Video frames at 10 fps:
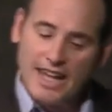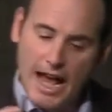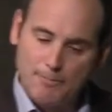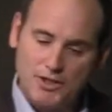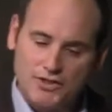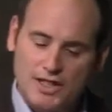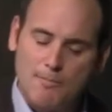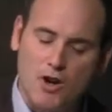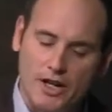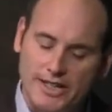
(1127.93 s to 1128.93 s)
Captive
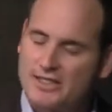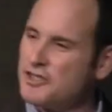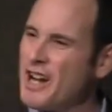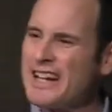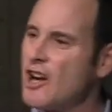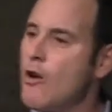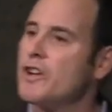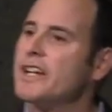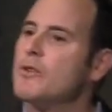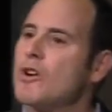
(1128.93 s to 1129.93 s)
submarkets, they're not
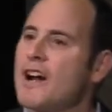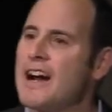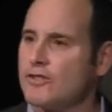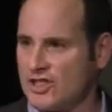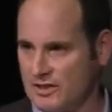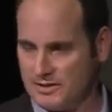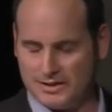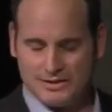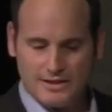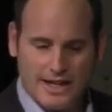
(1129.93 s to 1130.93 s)
going anywhere else,
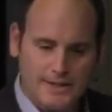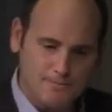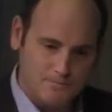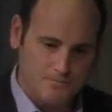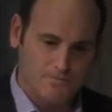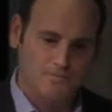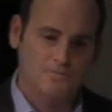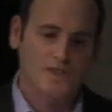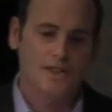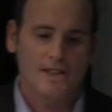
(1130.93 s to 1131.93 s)
right?
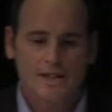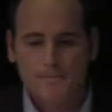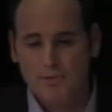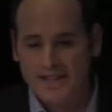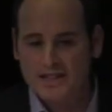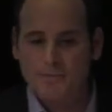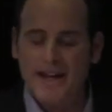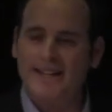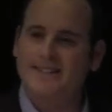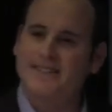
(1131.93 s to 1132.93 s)

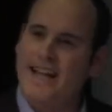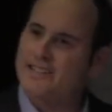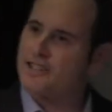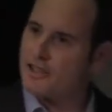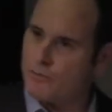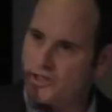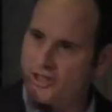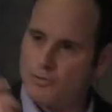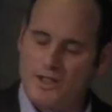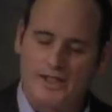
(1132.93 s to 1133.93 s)
Placemaking and texture,
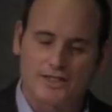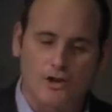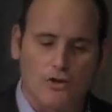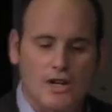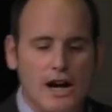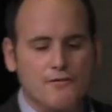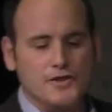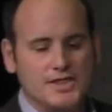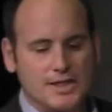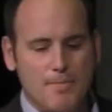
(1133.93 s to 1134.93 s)
which is what this whole
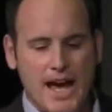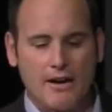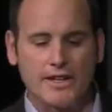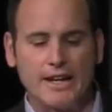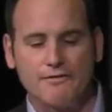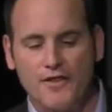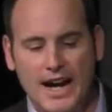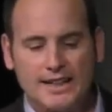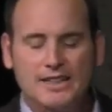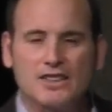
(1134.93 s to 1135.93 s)
conference is about. And
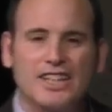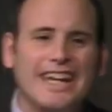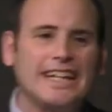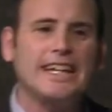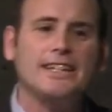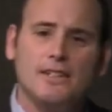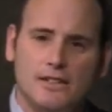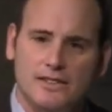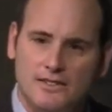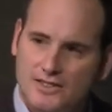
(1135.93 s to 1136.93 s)
finally, leading
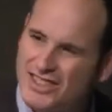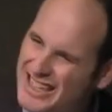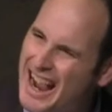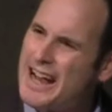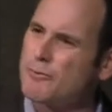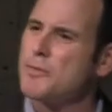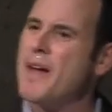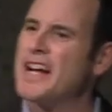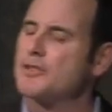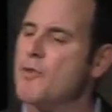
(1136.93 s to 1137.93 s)
not with
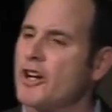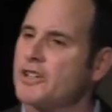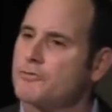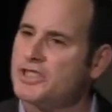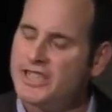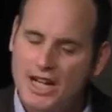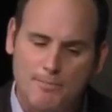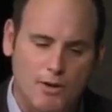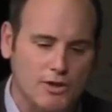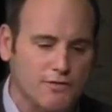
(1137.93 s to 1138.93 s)
mass market
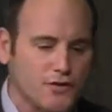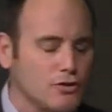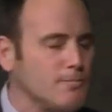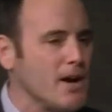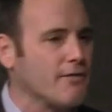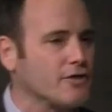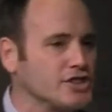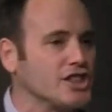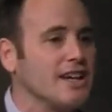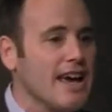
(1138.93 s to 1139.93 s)
retail, but with food,
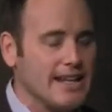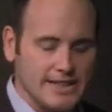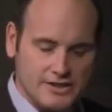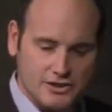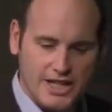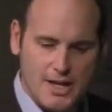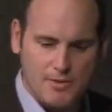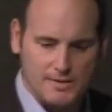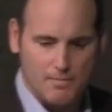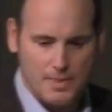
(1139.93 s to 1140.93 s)
beverage, and
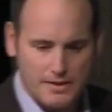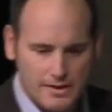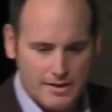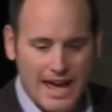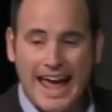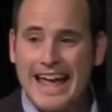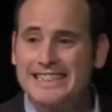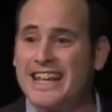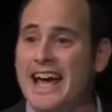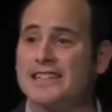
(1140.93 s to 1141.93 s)
entertainment.
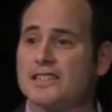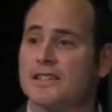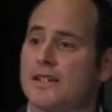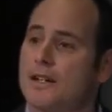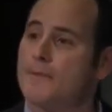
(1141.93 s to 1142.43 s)
And yes,